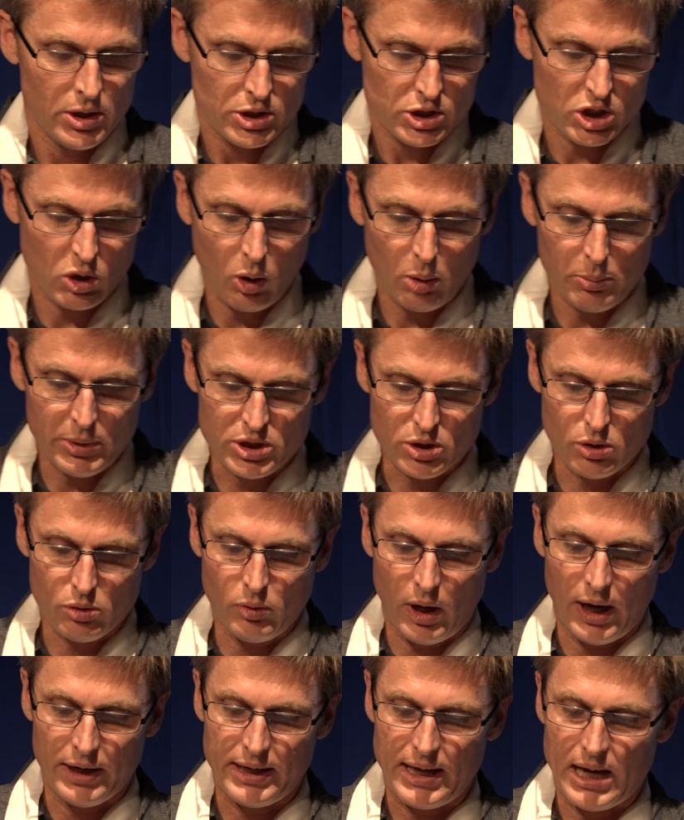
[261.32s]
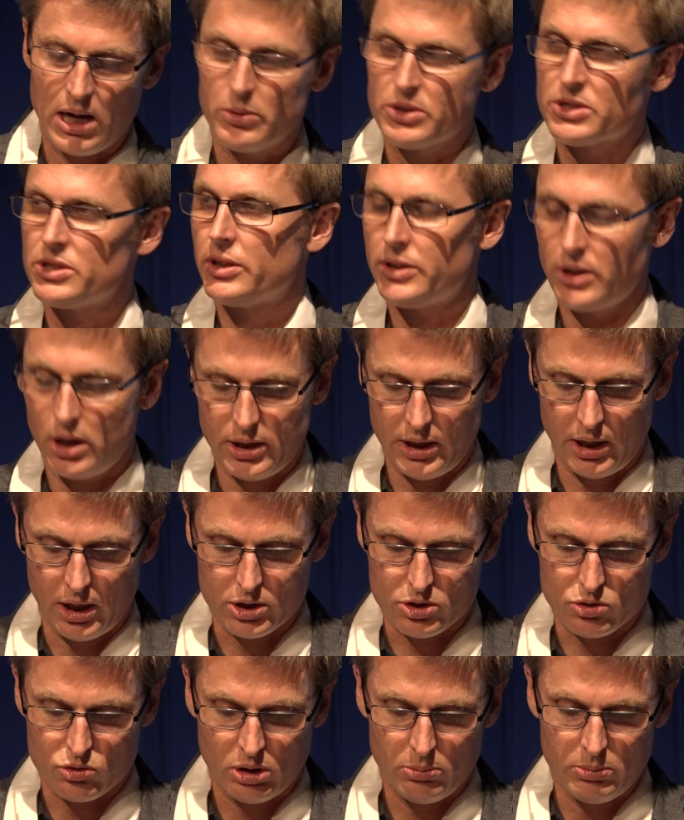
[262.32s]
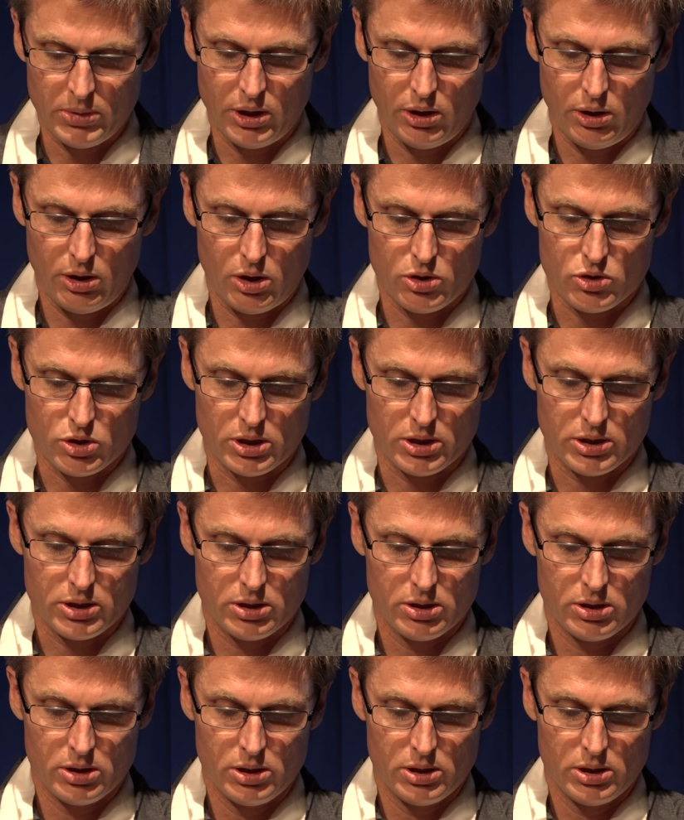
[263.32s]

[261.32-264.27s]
So what we do right now is not only extremely urgent,